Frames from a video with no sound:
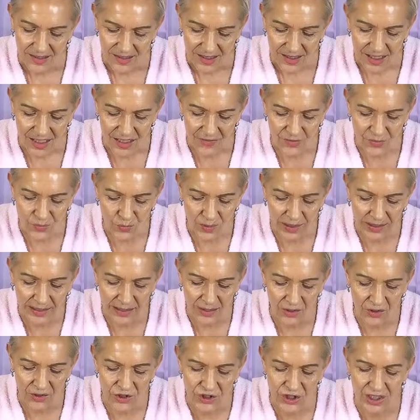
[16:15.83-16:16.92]
Even when
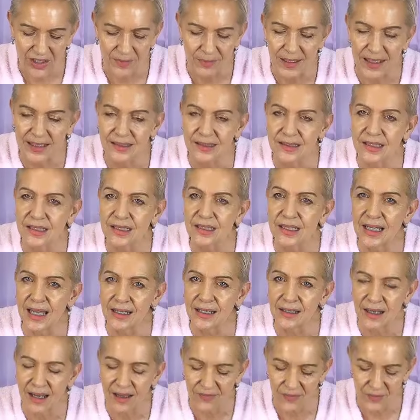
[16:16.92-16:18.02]
logic may
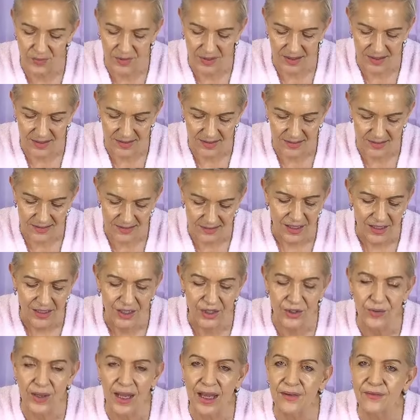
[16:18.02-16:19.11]
dictate otherwise,
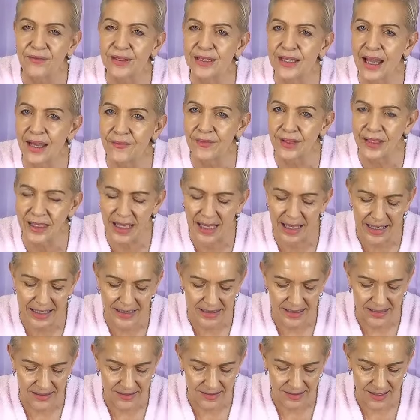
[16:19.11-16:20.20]
you have
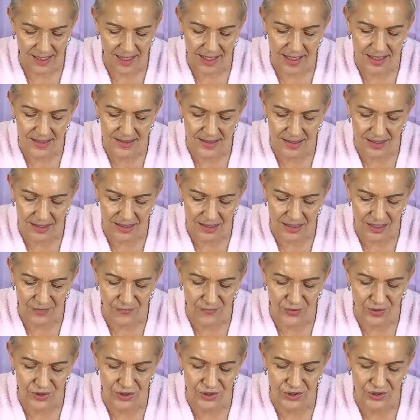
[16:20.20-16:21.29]
navigated a
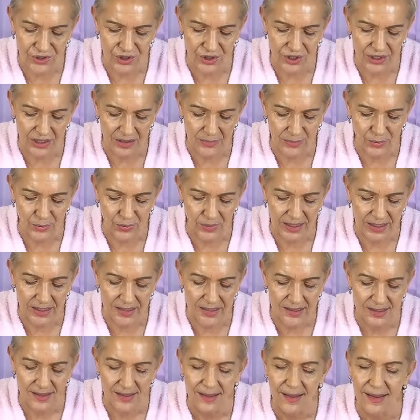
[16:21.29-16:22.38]
significant turning
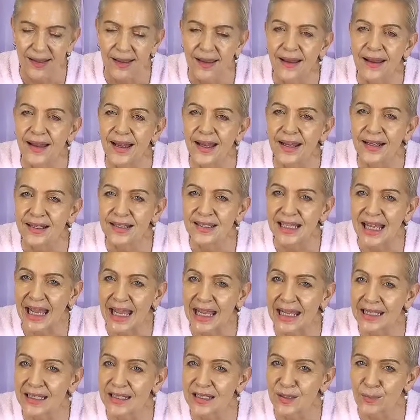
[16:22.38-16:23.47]
point and
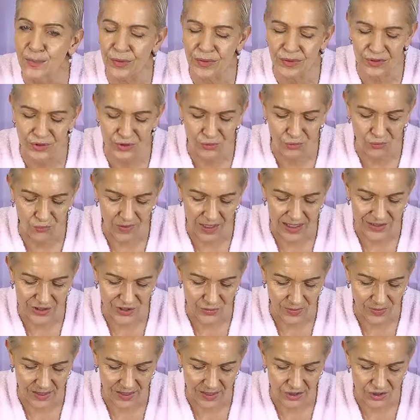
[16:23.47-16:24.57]
attain spiritual
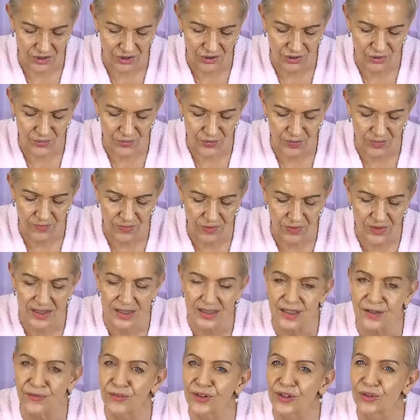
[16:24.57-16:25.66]
graduation through a very
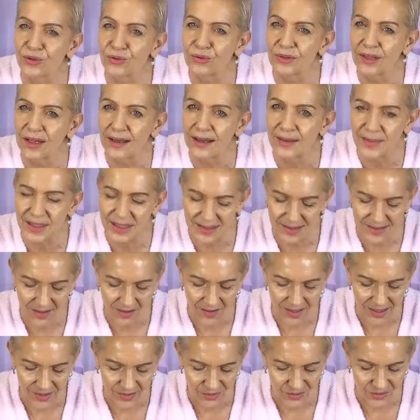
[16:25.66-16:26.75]
difficult karmic
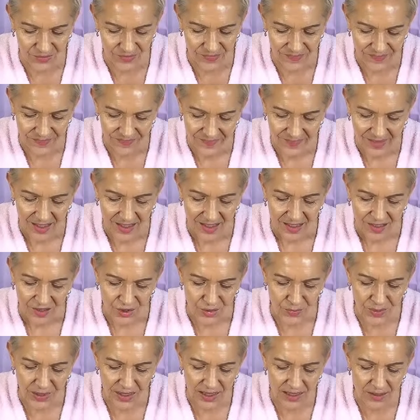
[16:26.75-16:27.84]
cycle.
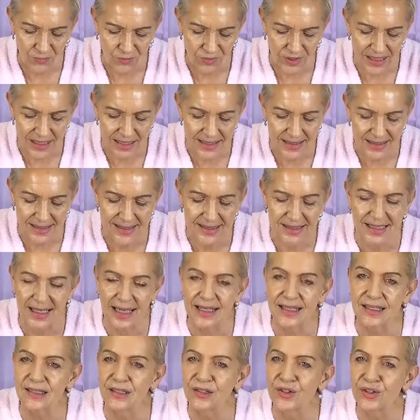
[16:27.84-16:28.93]
You're being
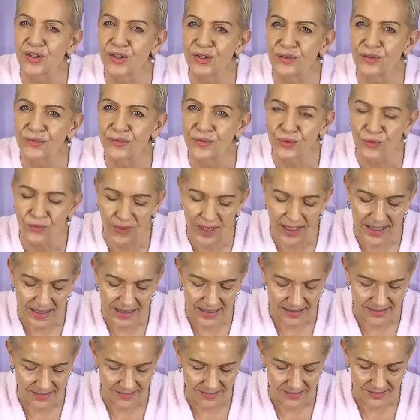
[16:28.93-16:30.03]
reinstated to your full
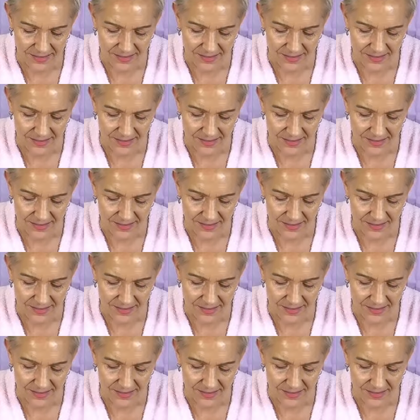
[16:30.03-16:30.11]
radiance.